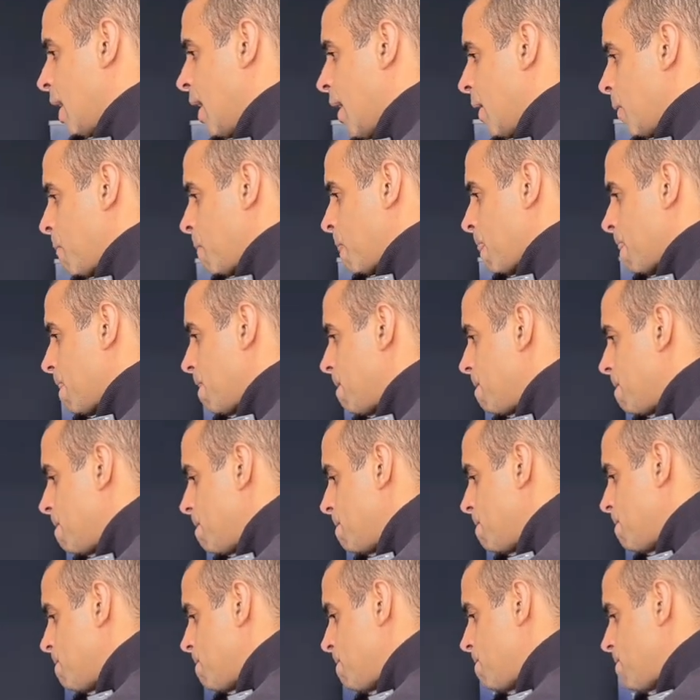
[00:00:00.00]
I, mean, I will
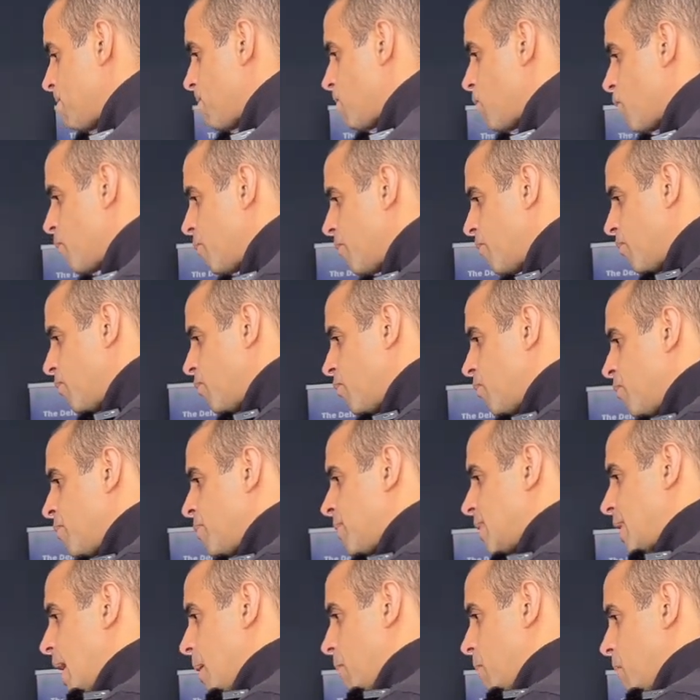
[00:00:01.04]
definitely speak to her about it.
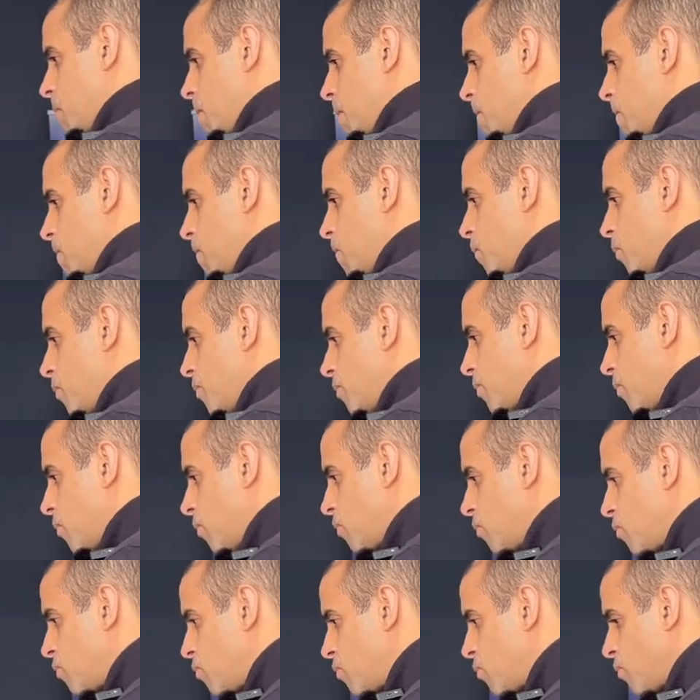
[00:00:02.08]
That yep. won't be a problem. But all
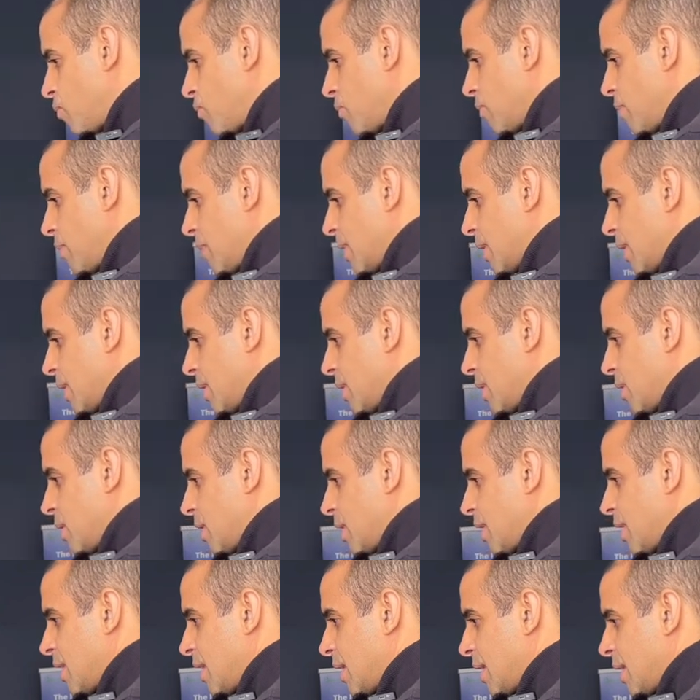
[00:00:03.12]
she will say is view it
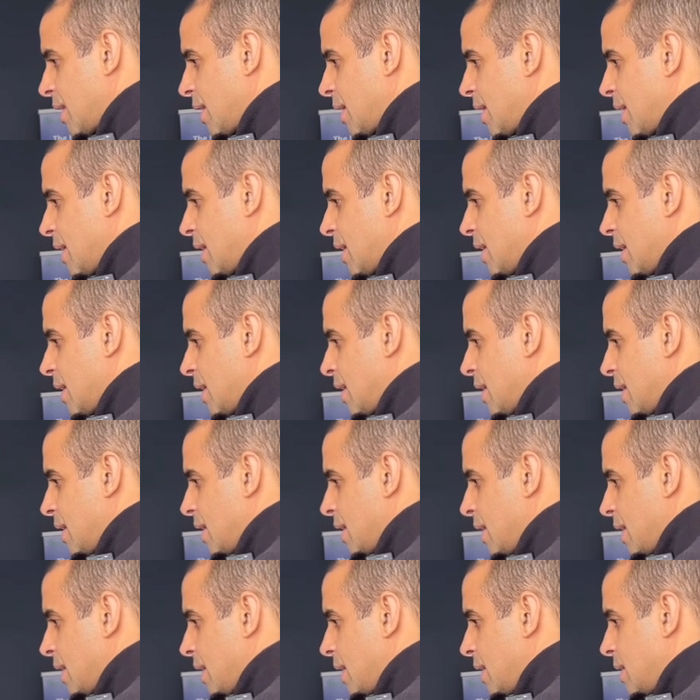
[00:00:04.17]
and then we'll
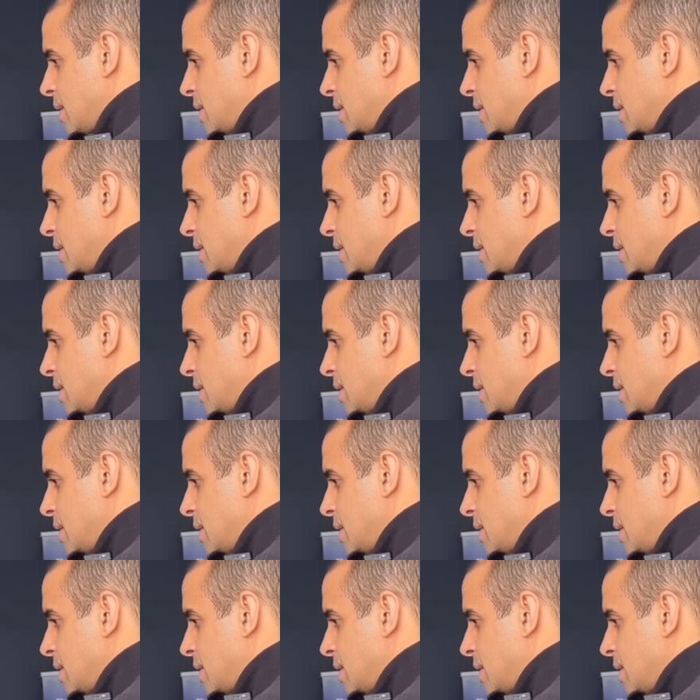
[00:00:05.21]
that.